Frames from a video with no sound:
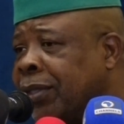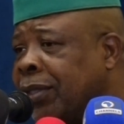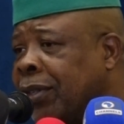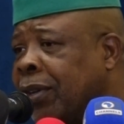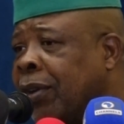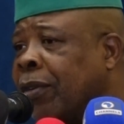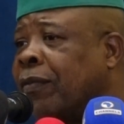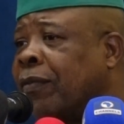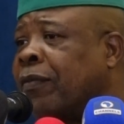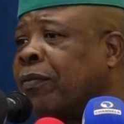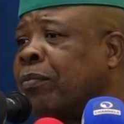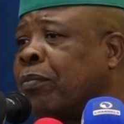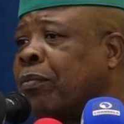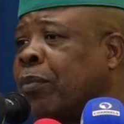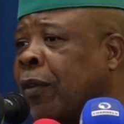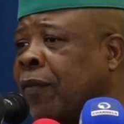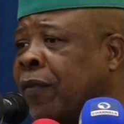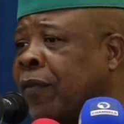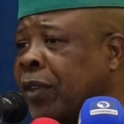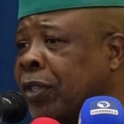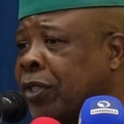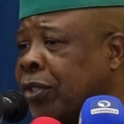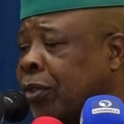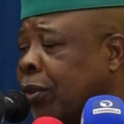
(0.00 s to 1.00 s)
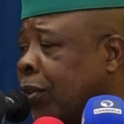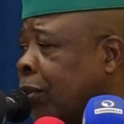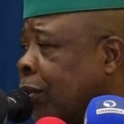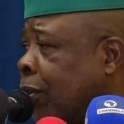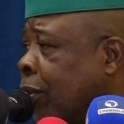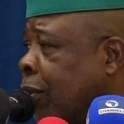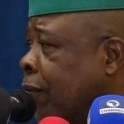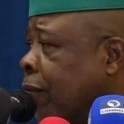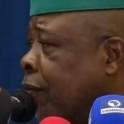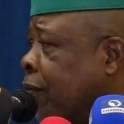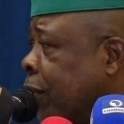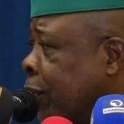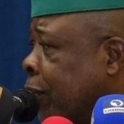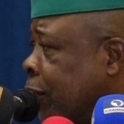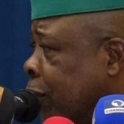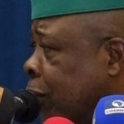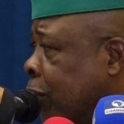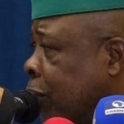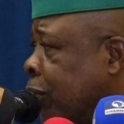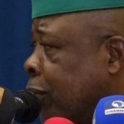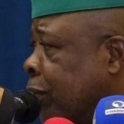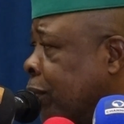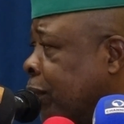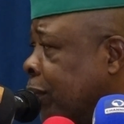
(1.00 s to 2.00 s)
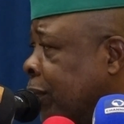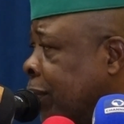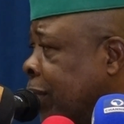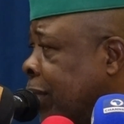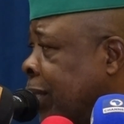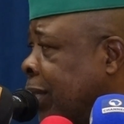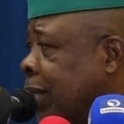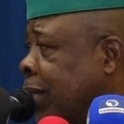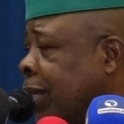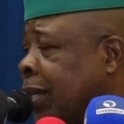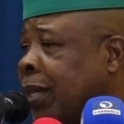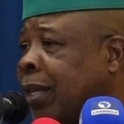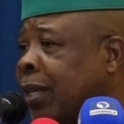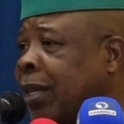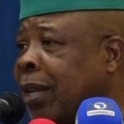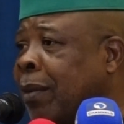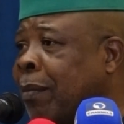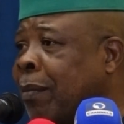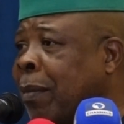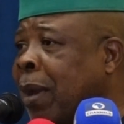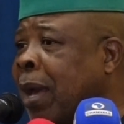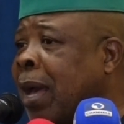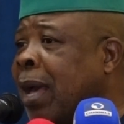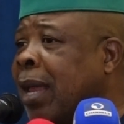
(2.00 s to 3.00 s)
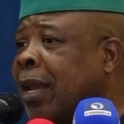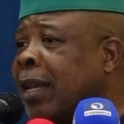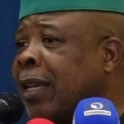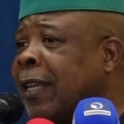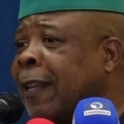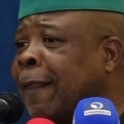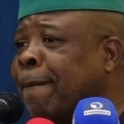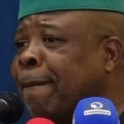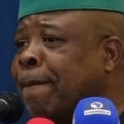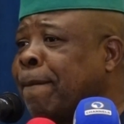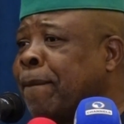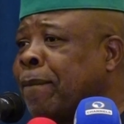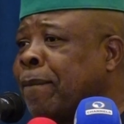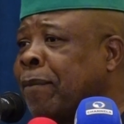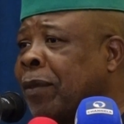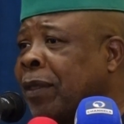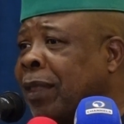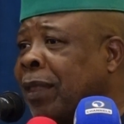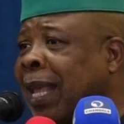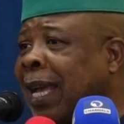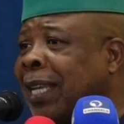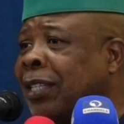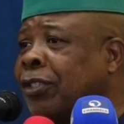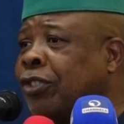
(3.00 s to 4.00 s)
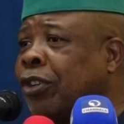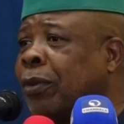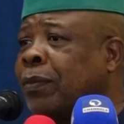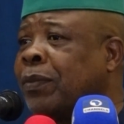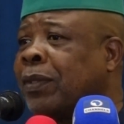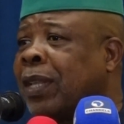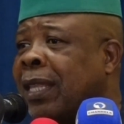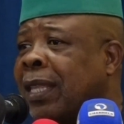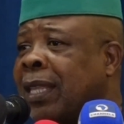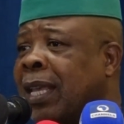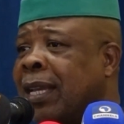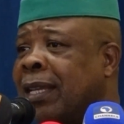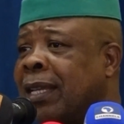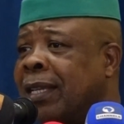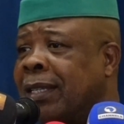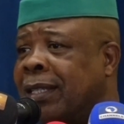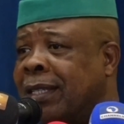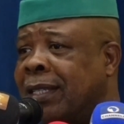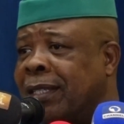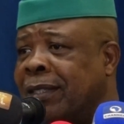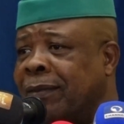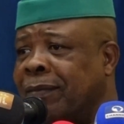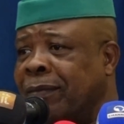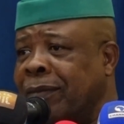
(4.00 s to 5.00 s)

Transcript: of Professor Humphrey Nwosu, the man that jump-started it,